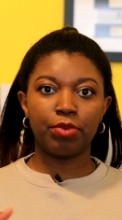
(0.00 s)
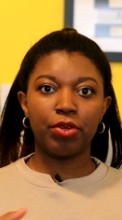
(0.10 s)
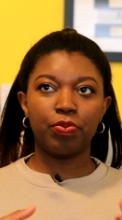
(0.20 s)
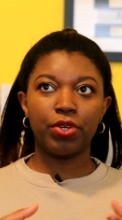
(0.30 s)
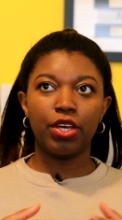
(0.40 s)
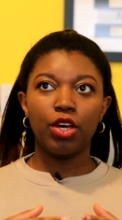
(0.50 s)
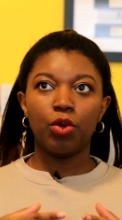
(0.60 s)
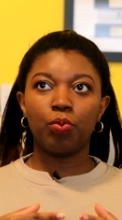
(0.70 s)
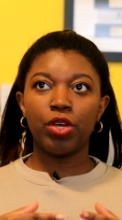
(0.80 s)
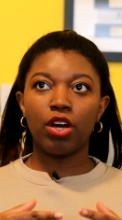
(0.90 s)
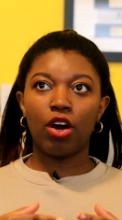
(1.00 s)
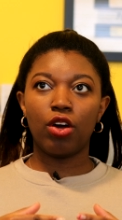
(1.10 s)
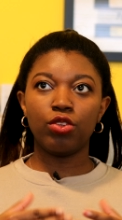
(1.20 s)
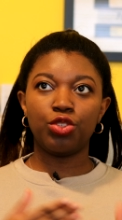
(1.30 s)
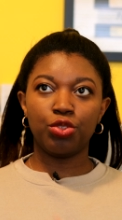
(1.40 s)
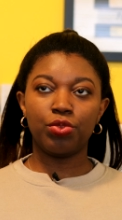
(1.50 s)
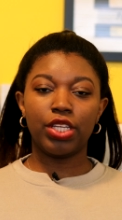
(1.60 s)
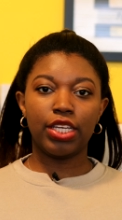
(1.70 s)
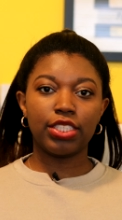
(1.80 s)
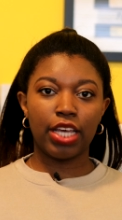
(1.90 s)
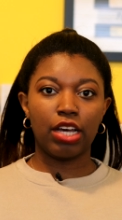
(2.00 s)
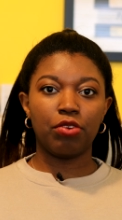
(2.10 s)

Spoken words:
I mean, we all do things that